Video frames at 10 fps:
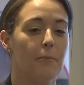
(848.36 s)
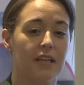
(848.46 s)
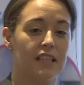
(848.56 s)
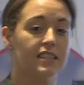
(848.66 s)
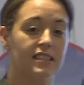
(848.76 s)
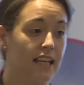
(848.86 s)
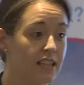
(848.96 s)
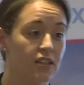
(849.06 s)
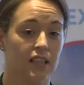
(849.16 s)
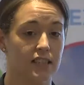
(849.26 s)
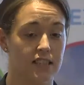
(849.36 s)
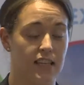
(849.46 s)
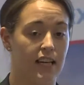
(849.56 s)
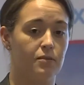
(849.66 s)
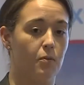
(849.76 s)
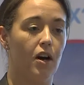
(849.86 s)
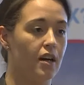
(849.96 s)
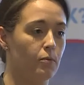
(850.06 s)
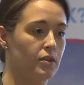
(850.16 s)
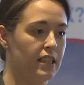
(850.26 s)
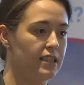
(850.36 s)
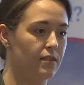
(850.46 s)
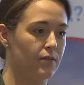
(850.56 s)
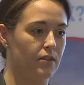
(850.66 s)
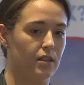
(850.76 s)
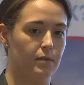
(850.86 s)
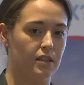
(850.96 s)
Because they couldn't understand why I wouldn't interview them.